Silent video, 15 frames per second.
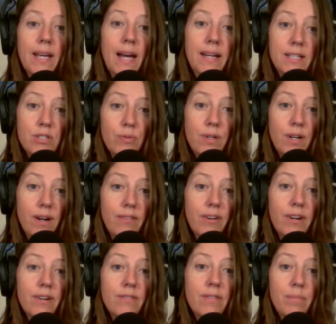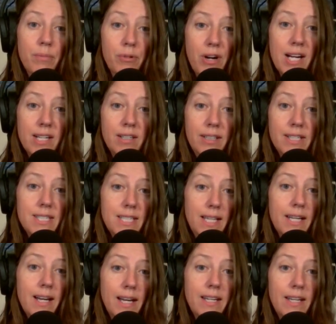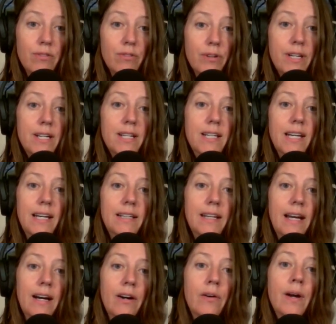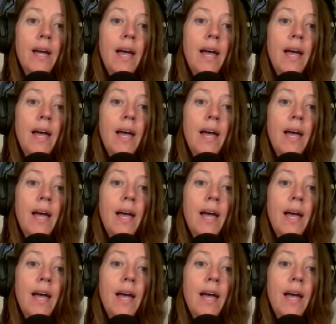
and it's recovered miraculously. Like I can read again now.